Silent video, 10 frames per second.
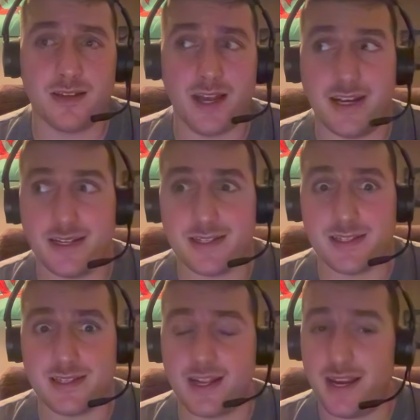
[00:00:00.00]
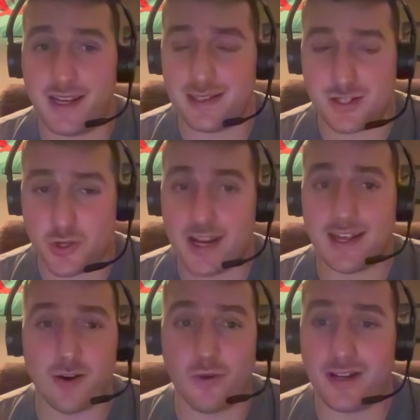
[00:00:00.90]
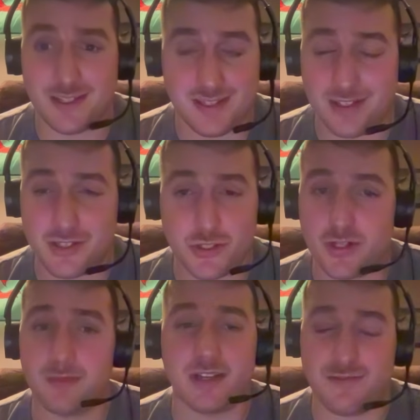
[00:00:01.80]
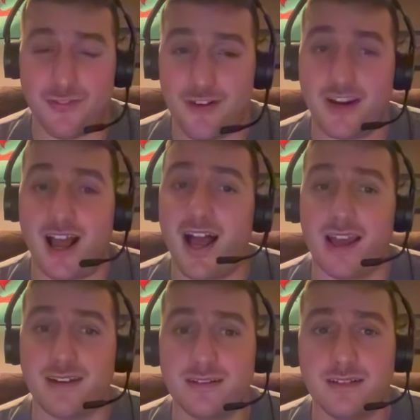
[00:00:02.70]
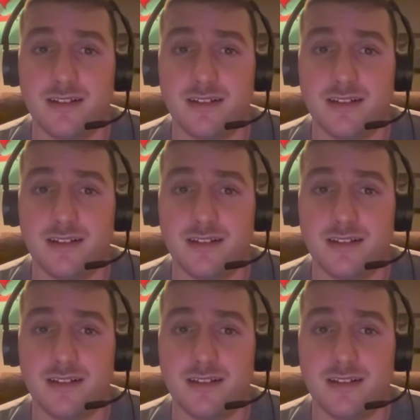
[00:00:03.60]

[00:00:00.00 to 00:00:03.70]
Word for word: And he st- and his strikeout rate is extreme is very high.